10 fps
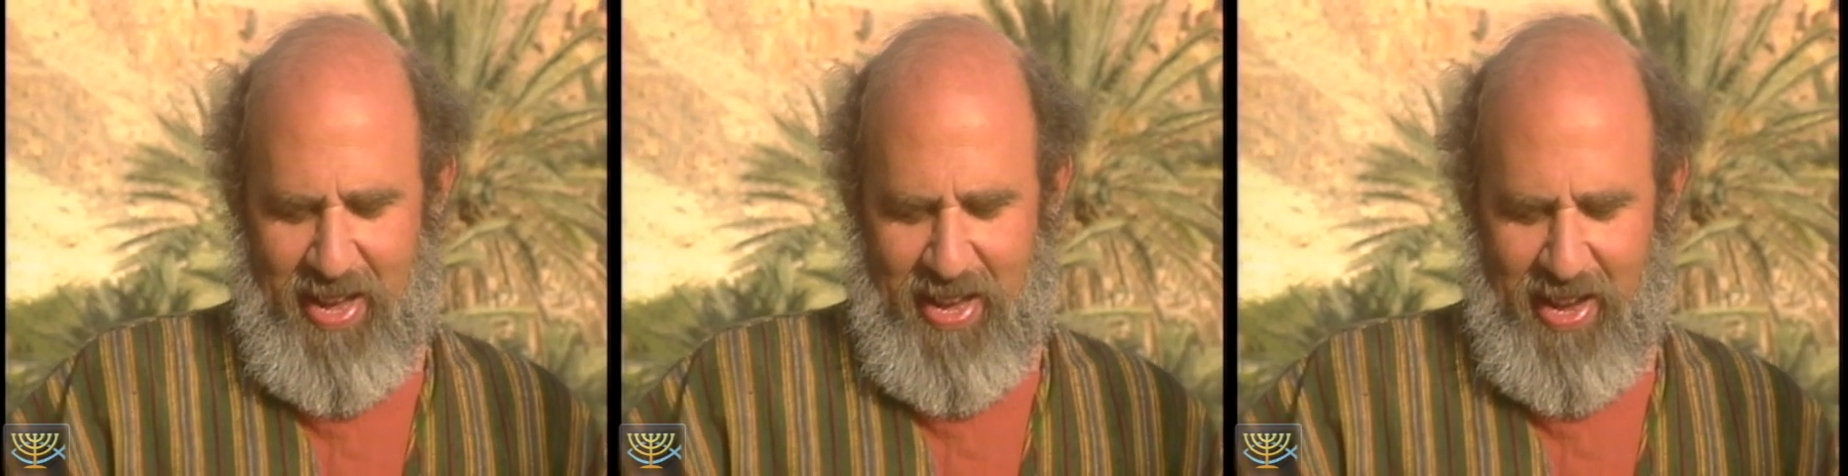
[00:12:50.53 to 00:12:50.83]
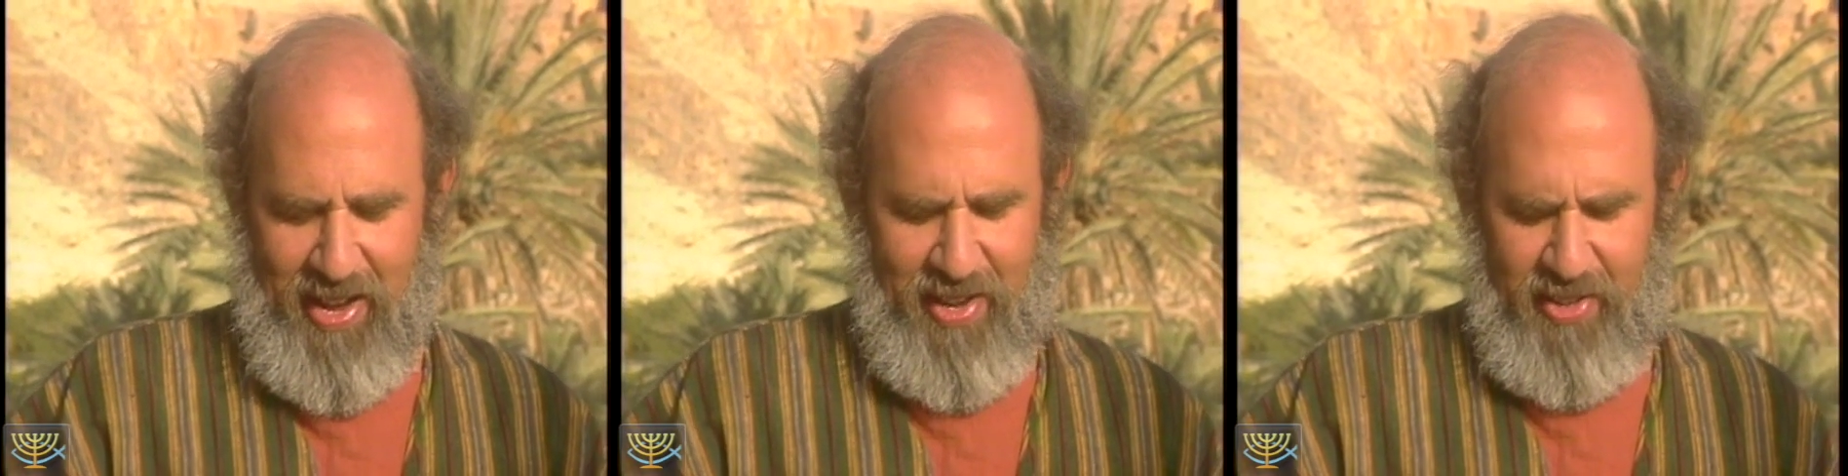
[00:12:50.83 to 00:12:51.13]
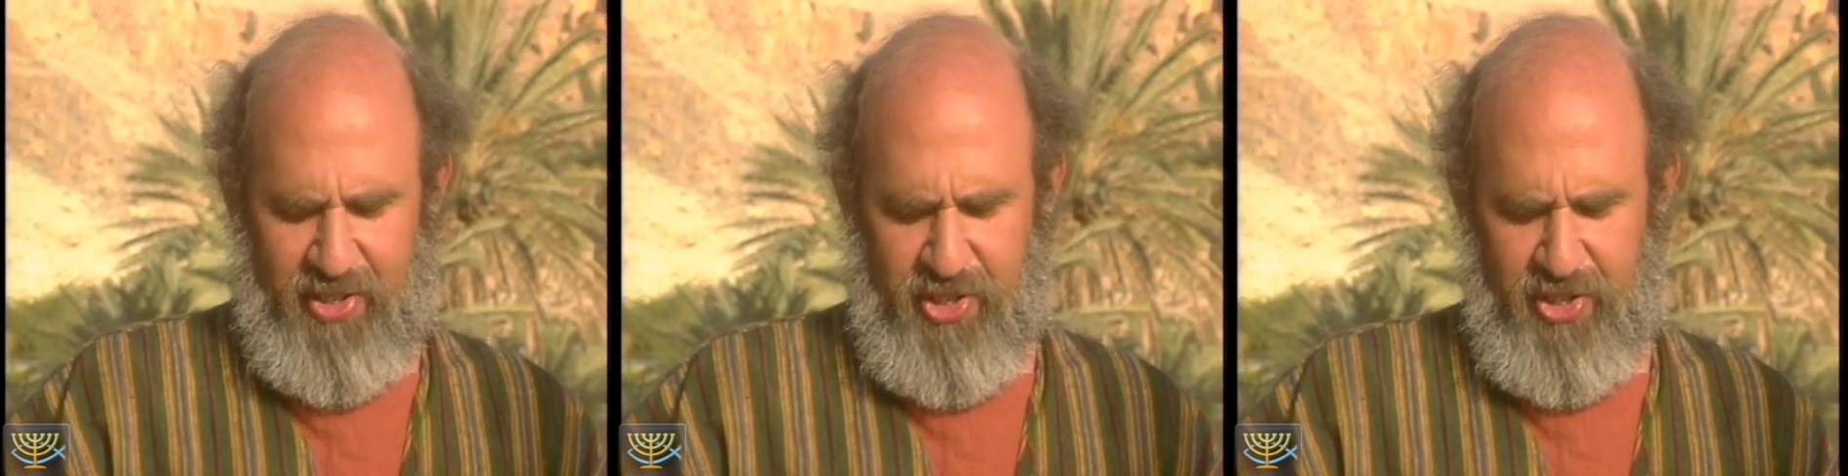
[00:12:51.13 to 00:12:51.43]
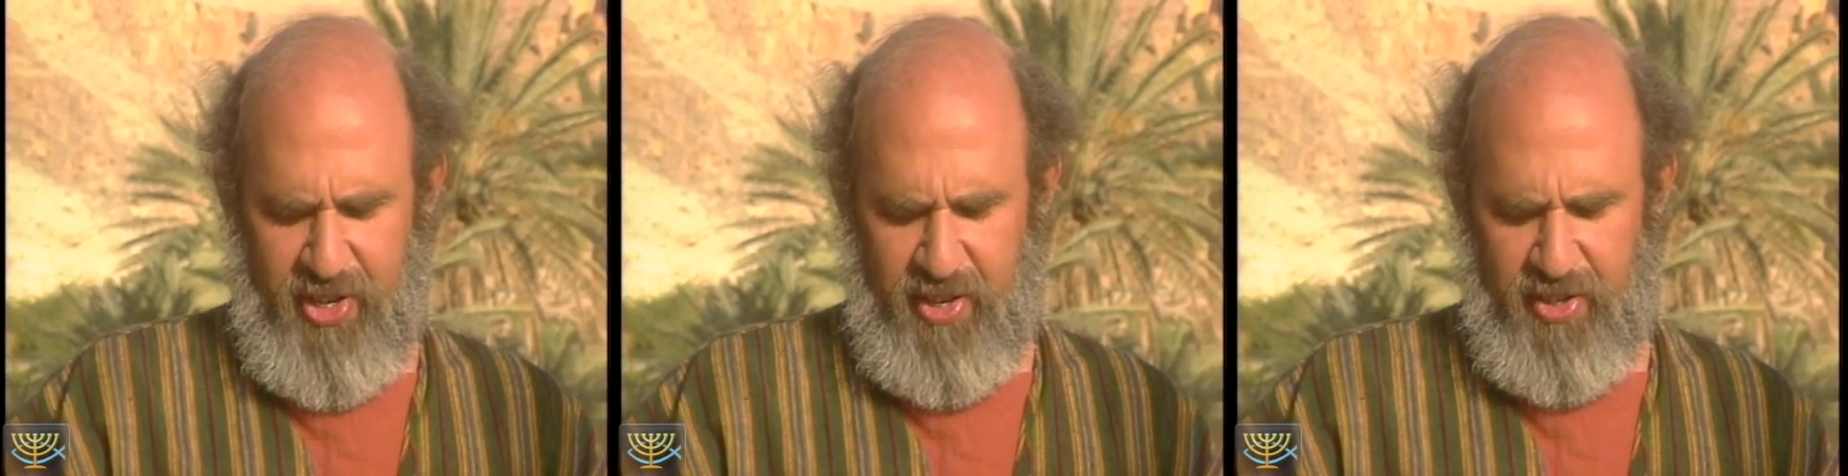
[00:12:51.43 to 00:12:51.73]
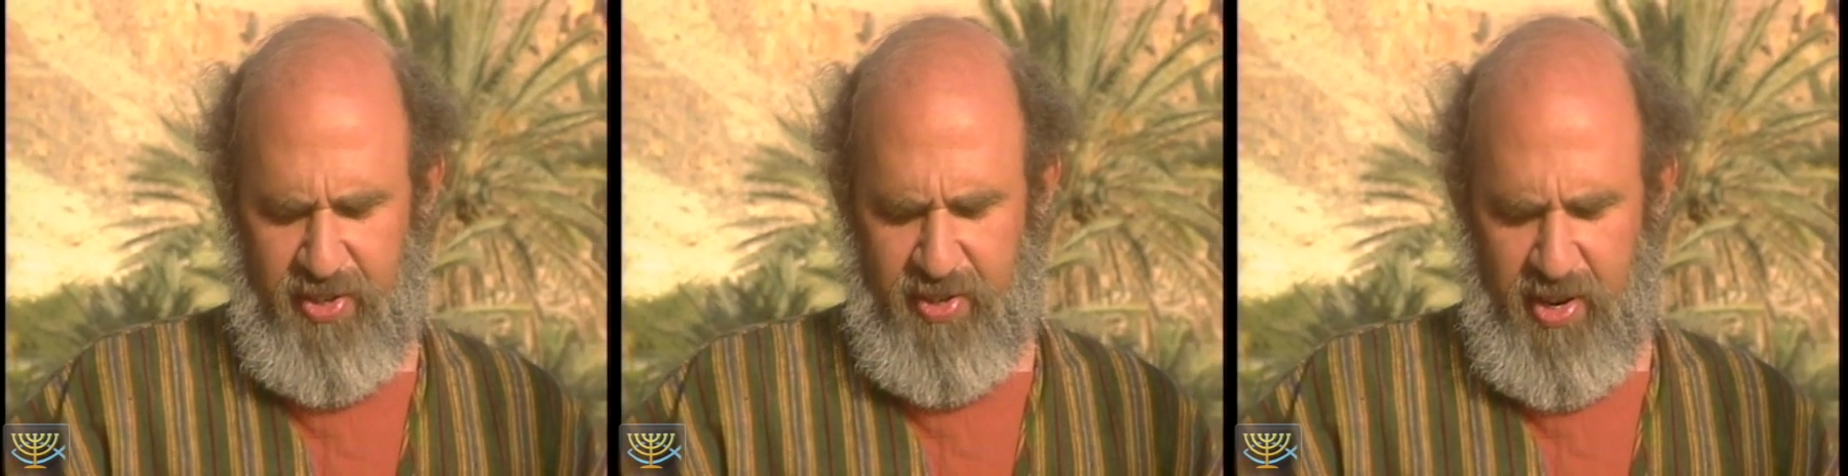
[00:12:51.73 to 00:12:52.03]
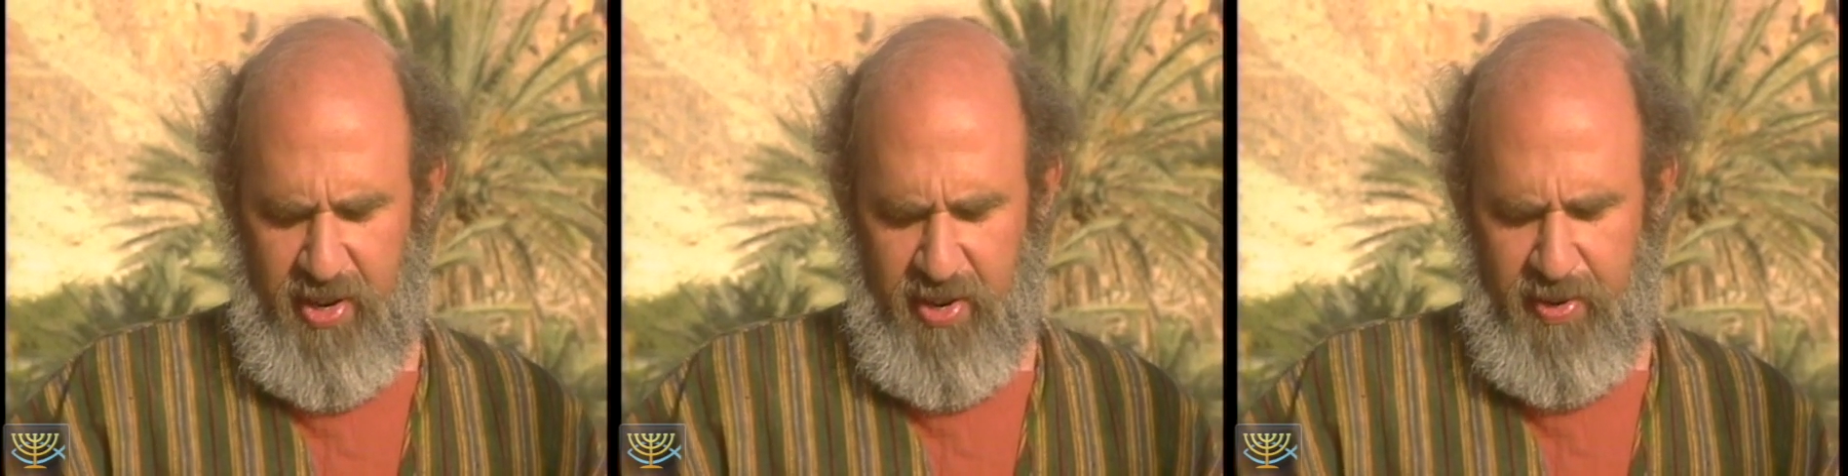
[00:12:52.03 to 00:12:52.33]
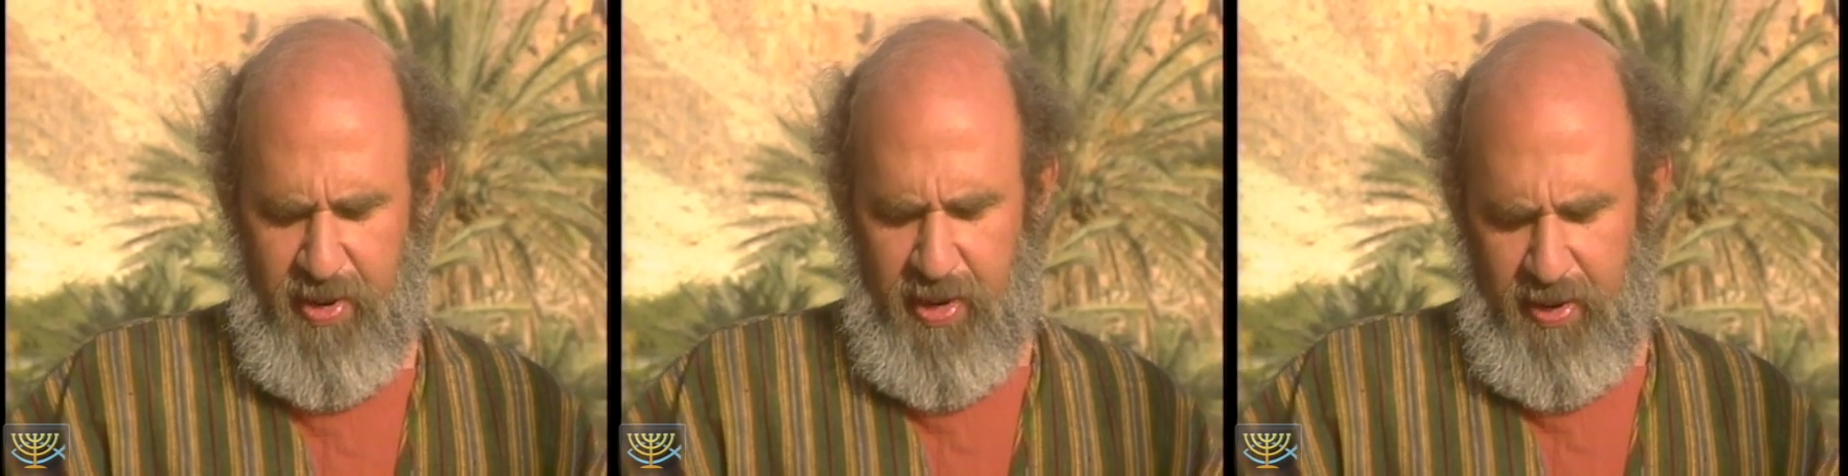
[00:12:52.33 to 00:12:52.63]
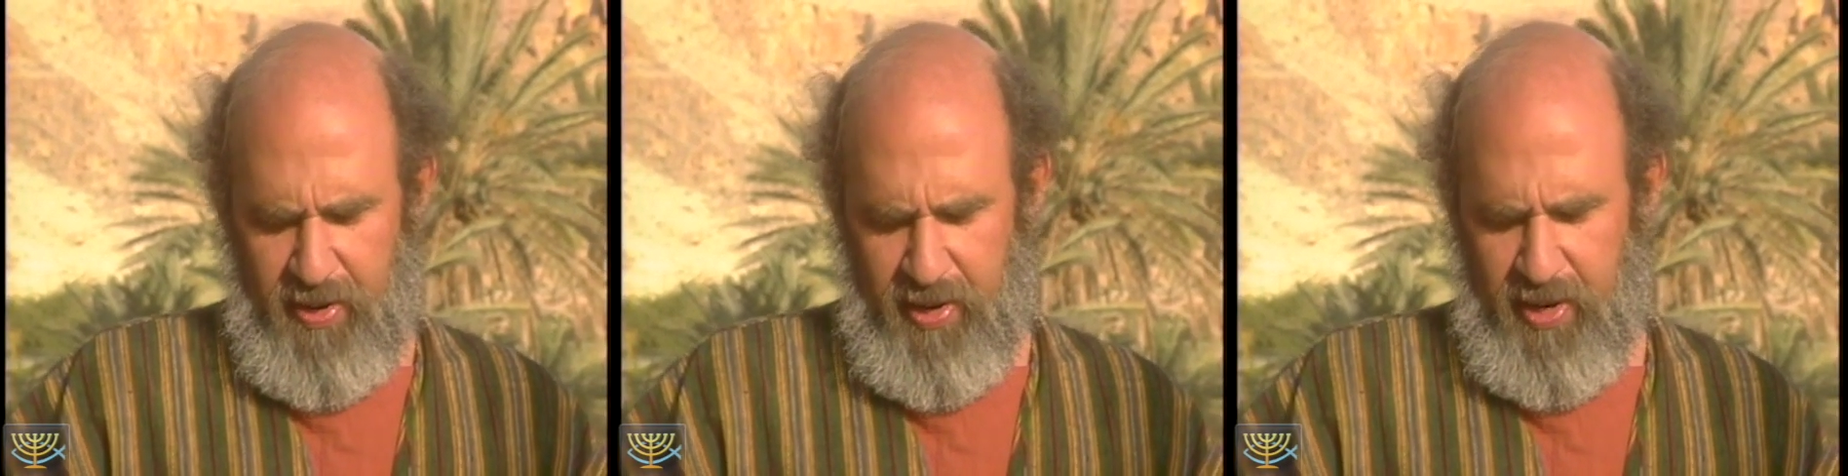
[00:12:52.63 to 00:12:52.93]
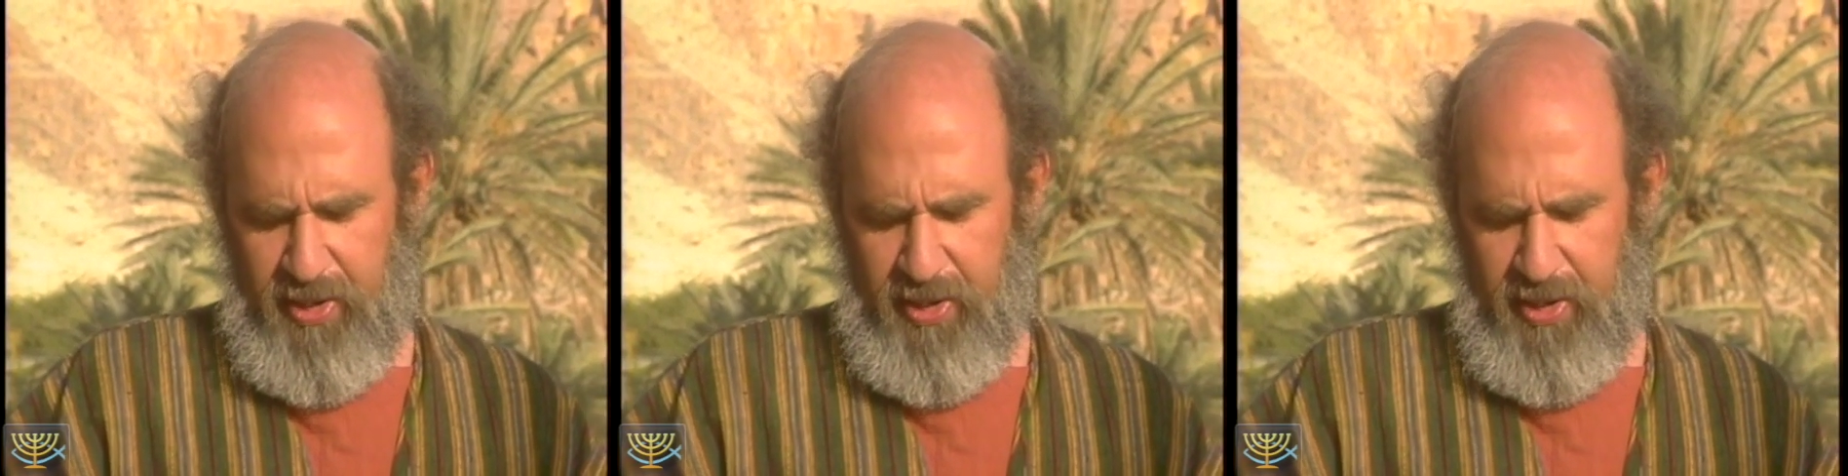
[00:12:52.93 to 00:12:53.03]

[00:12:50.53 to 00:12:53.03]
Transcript: Uh, this is uh, uh, uh,